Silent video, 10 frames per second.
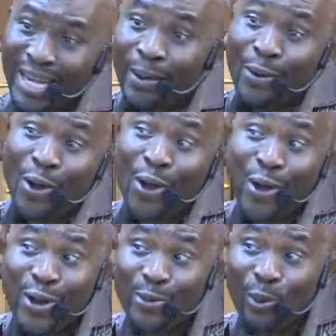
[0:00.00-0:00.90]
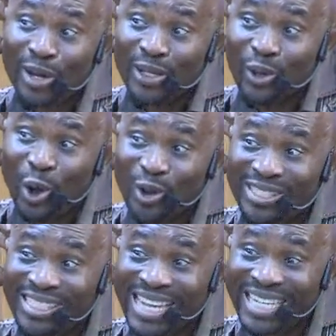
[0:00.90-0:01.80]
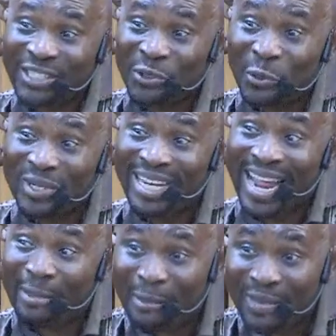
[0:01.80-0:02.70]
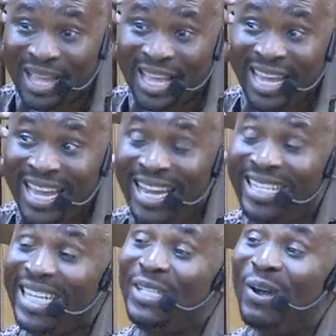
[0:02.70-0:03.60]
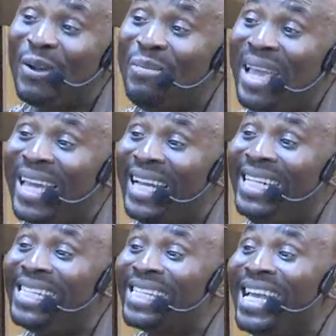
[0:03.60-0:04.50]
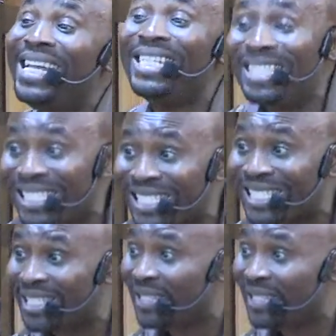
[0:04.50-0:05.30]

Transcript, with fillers: they heard what God said to them. It did not make any sense.